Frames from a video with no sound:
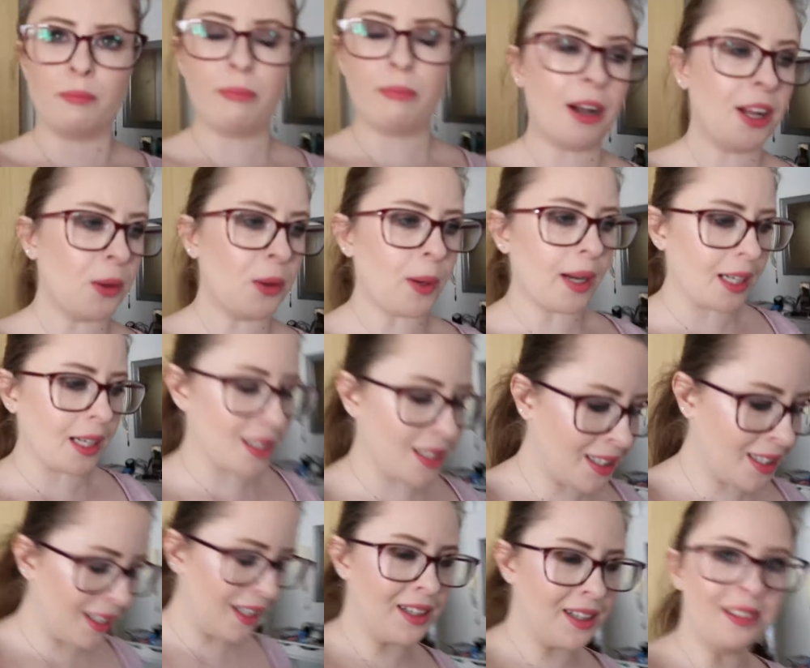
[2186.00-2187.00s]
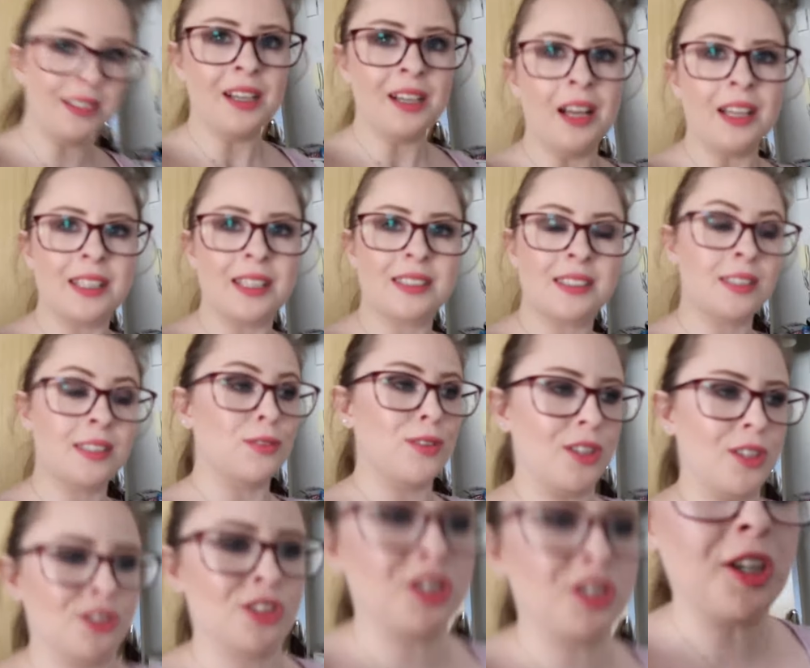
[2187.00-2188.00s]
By the way, it's still
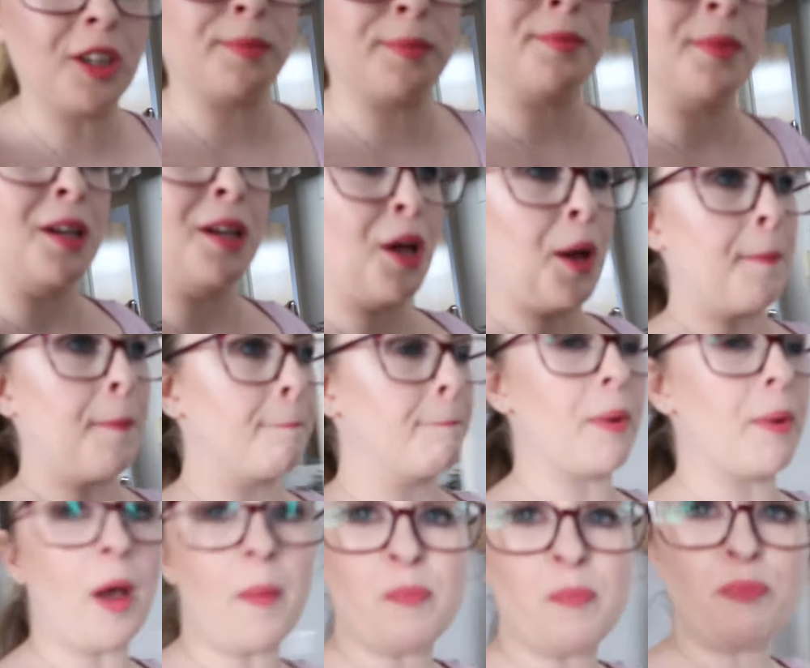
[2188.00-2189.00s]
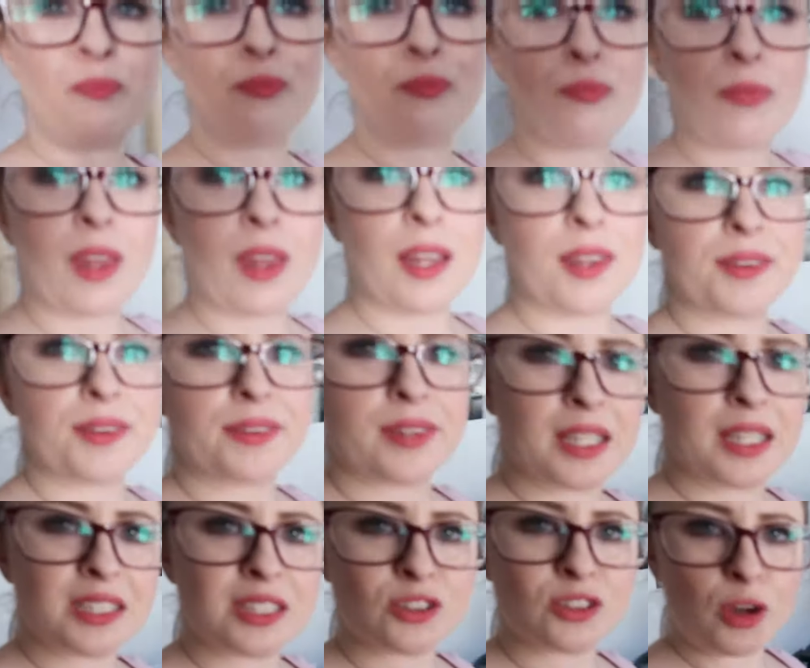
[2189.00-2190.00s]
lunchtime, but
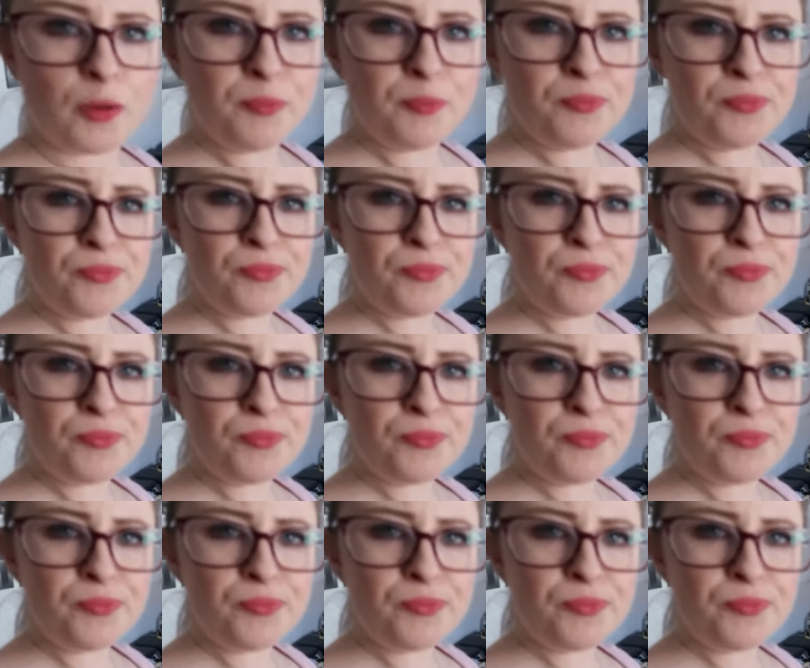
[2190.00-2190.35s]
this is on